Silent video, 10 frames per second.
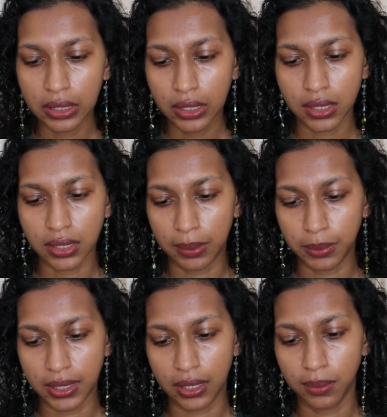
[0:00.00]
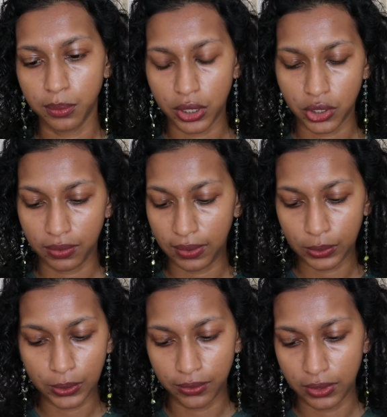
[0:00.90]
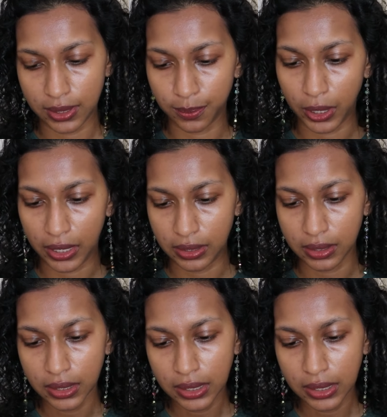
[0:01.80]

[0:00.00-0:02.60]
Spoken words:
It's a double-sided brush. I've never heard of this brand.